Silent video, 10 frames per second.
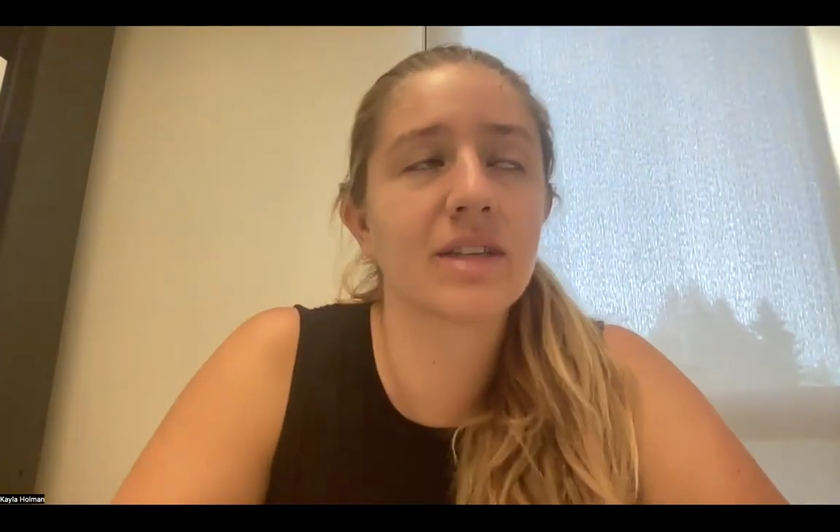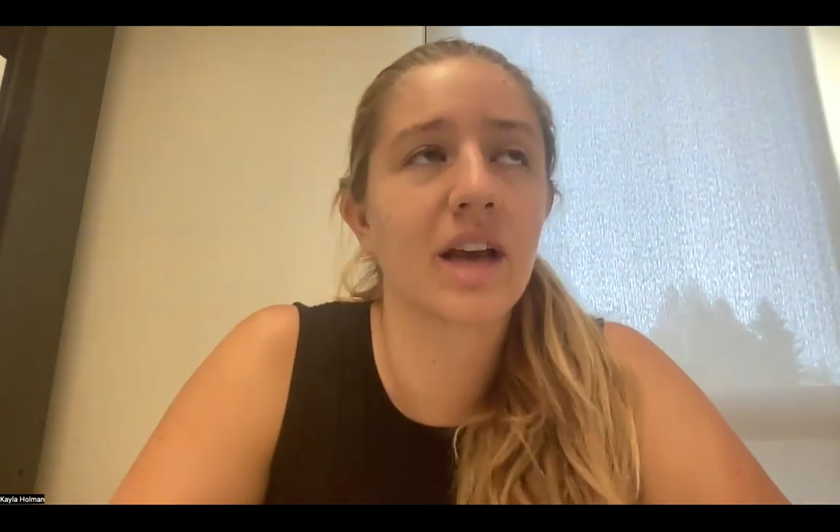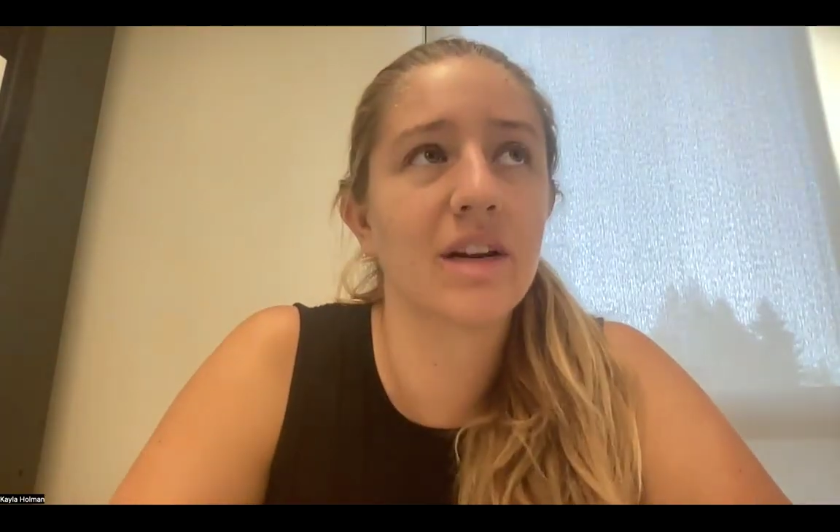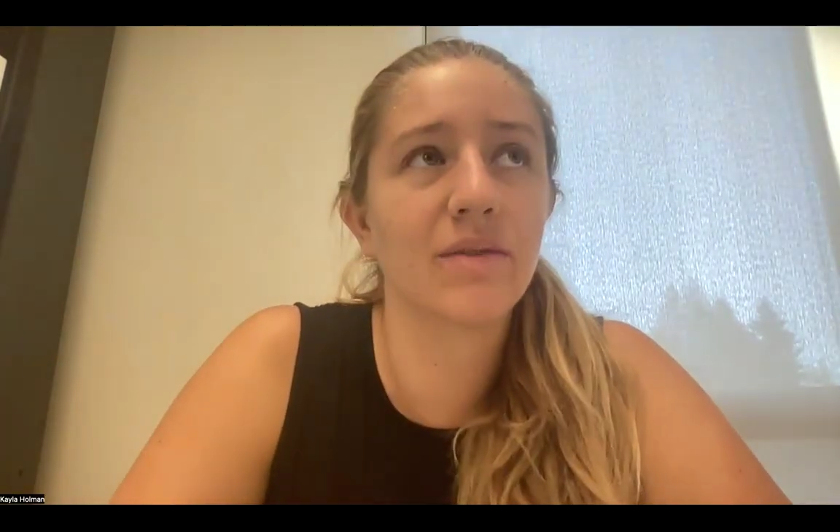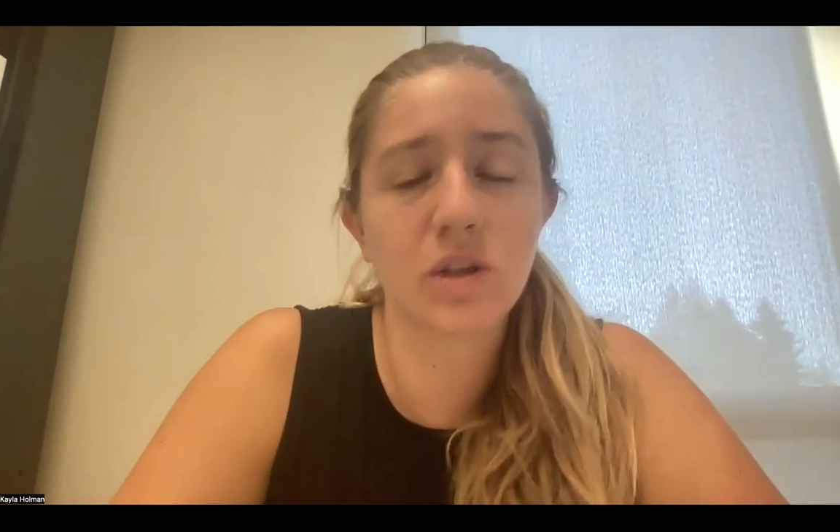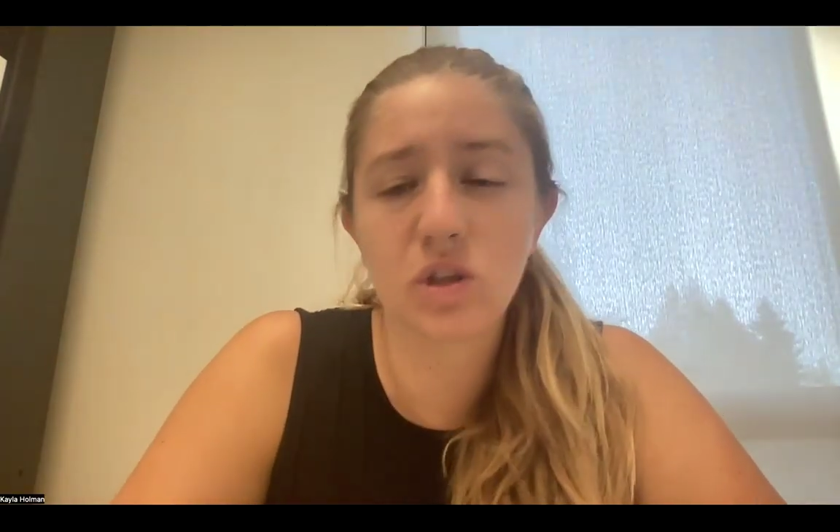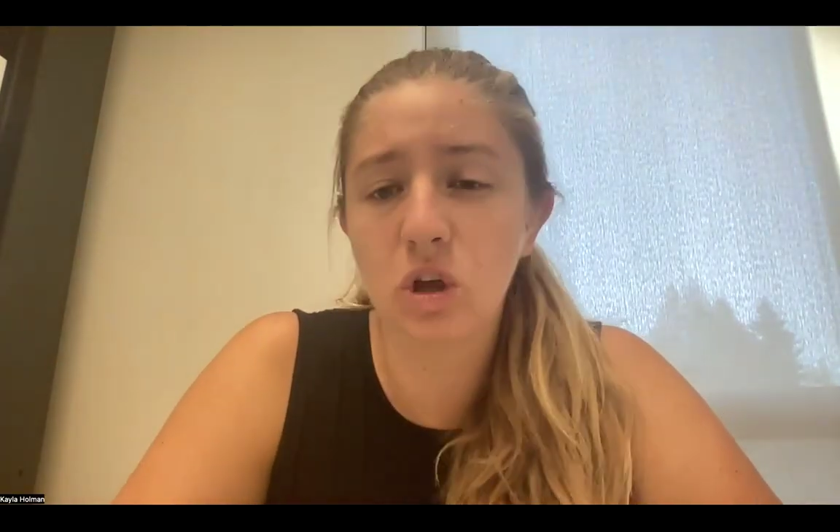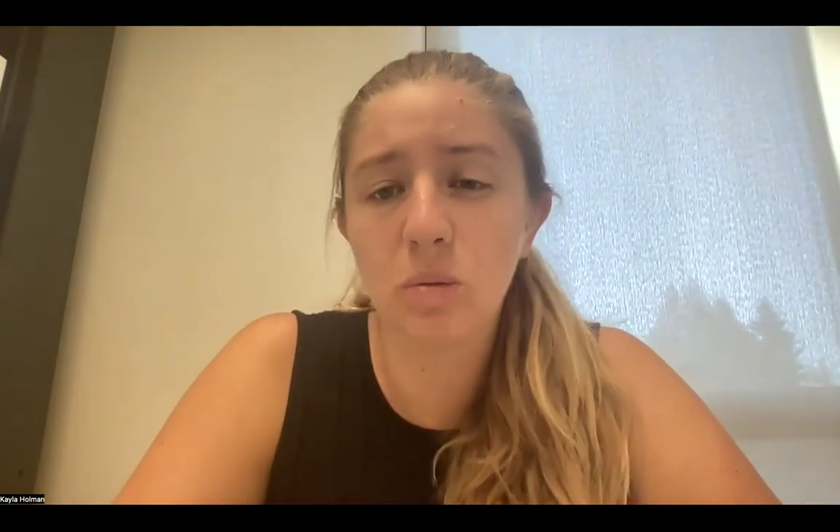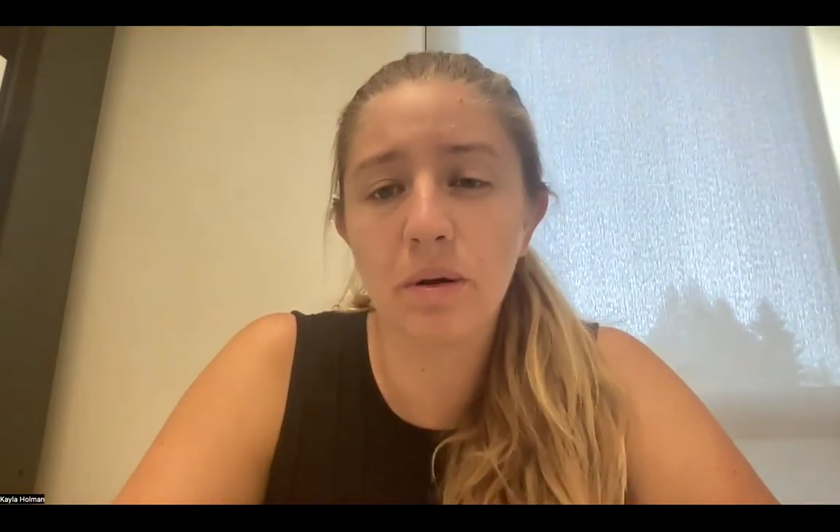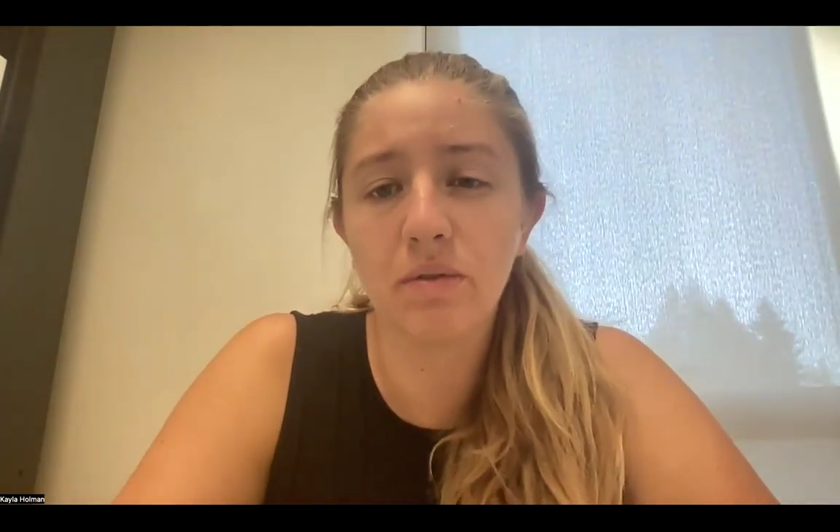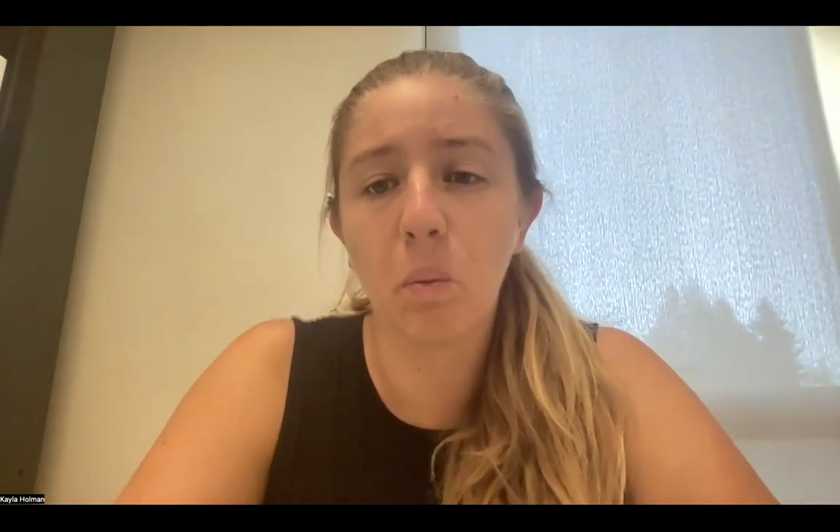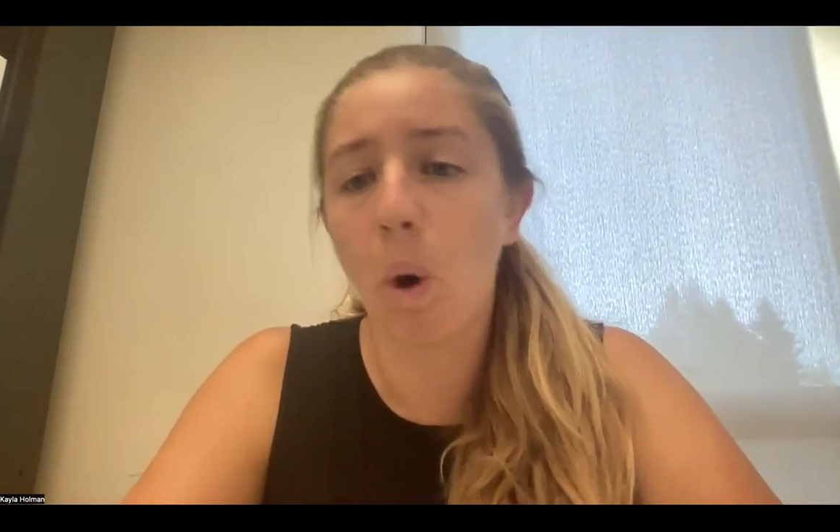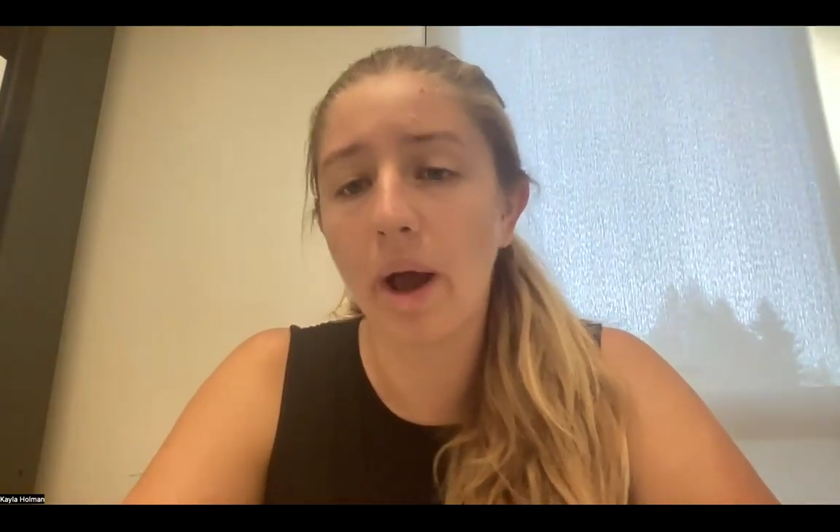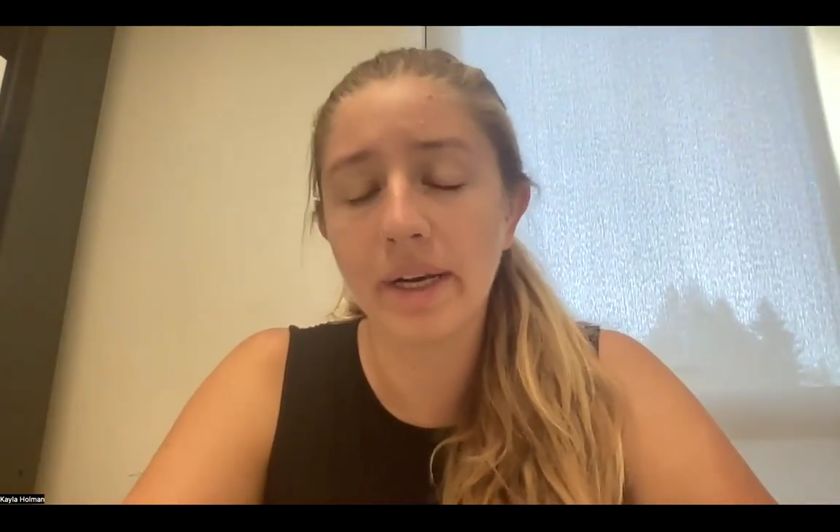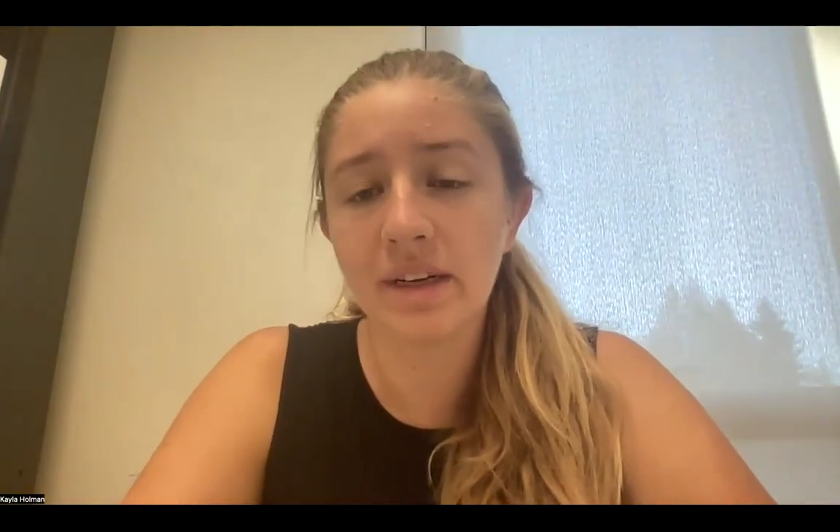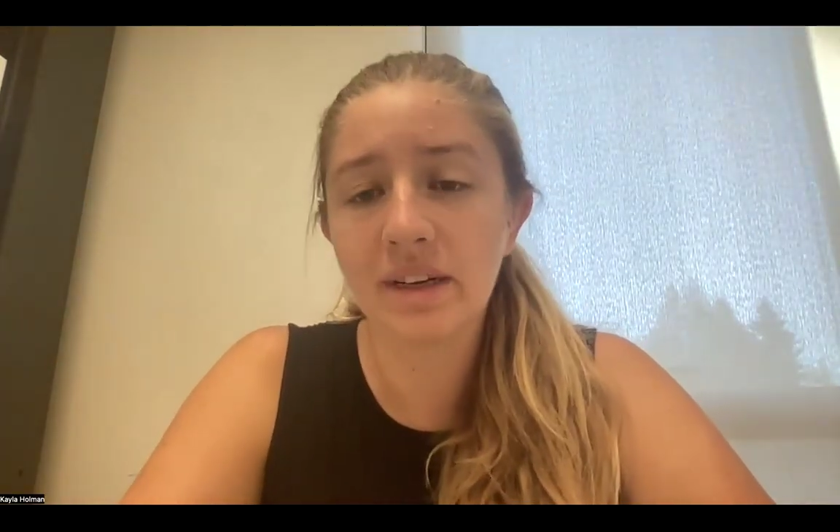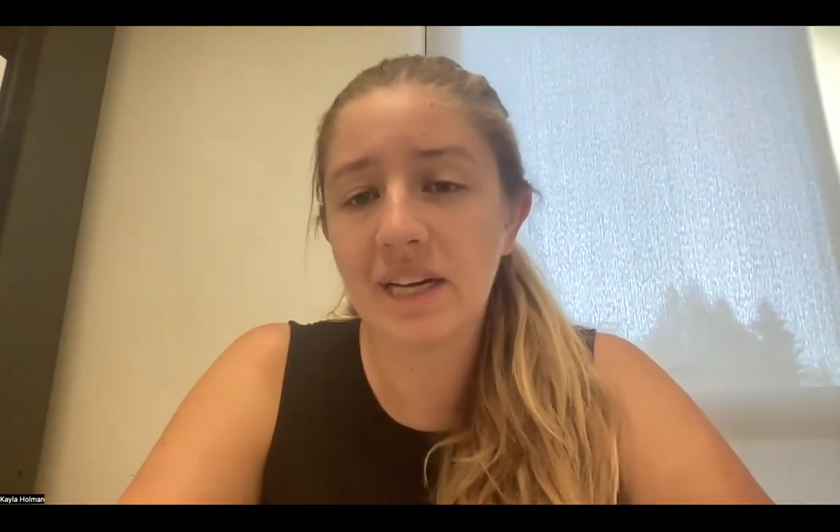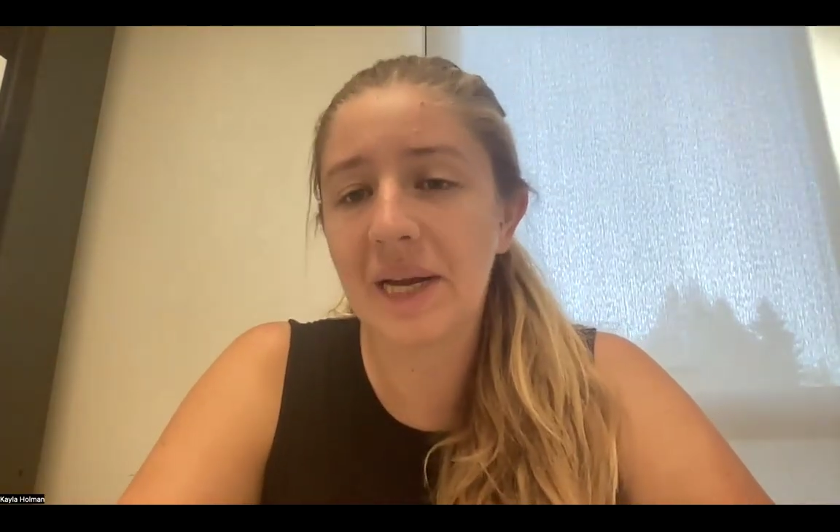kind of a slope of 1,